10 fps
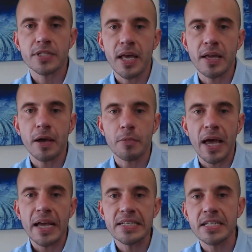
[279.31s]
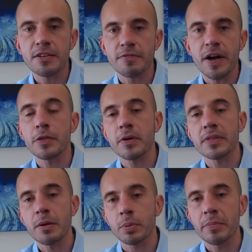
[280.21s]
that we identify throughout the
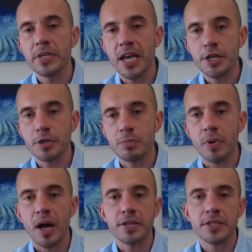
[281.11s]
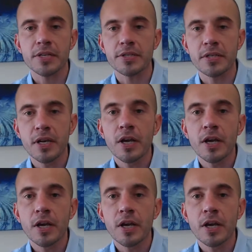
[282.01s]
implementation process.